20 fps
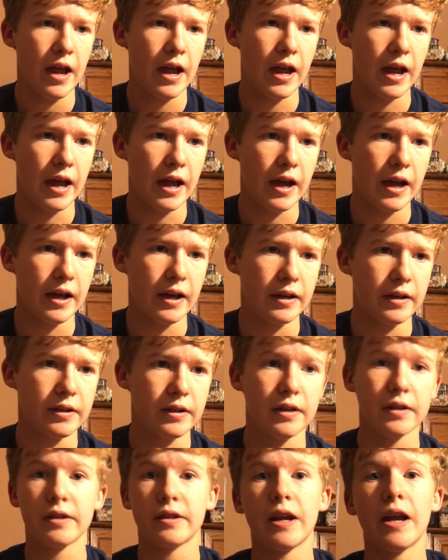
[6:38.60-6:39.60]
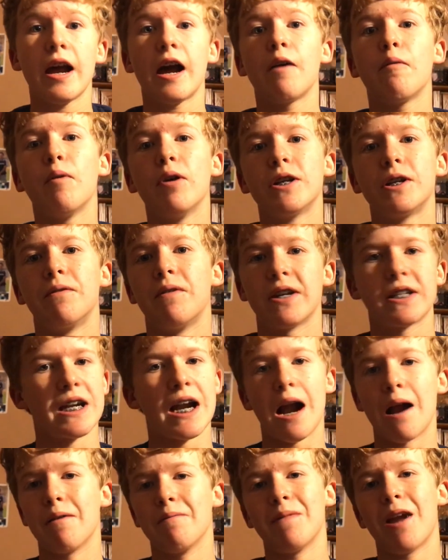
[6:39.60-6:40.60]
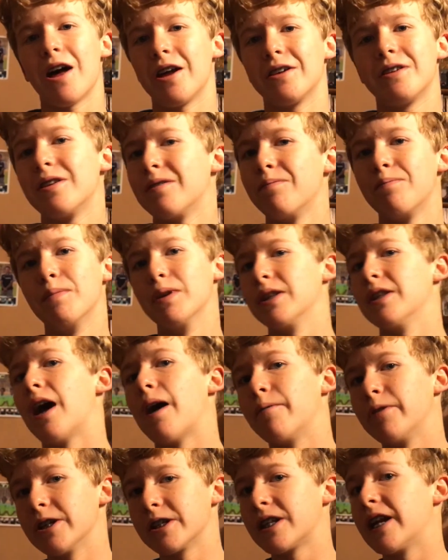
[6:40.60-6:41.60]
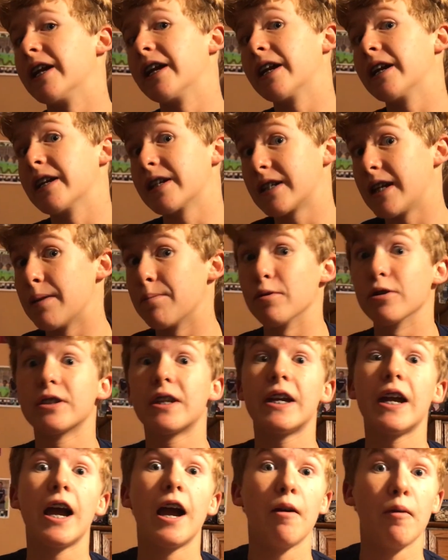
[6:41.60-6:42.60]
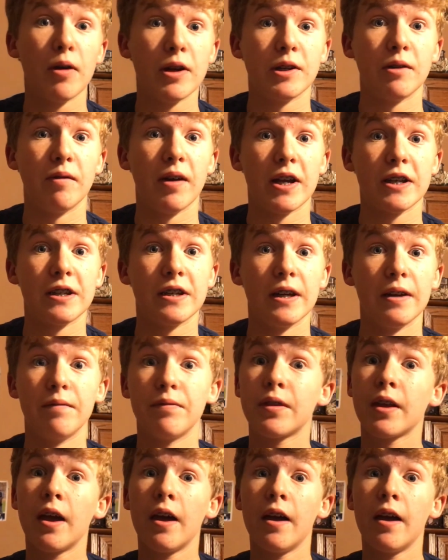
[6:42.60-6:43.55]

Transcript: And say I was a resident. I'm not, but I'm just setting an example. Say I was a resident.